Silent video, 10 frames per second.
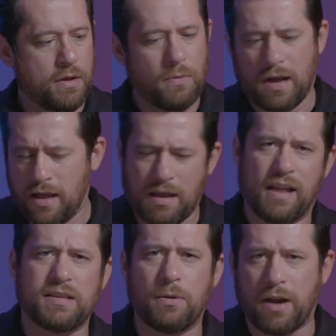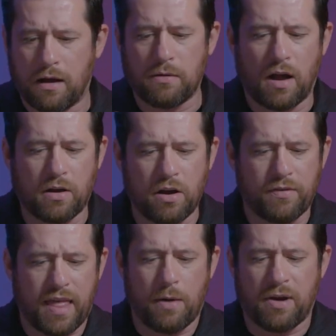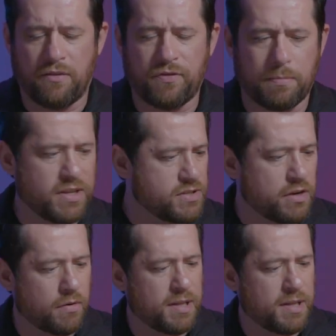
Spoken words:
well, I'll tell you what, I'll go over that when I flip this over.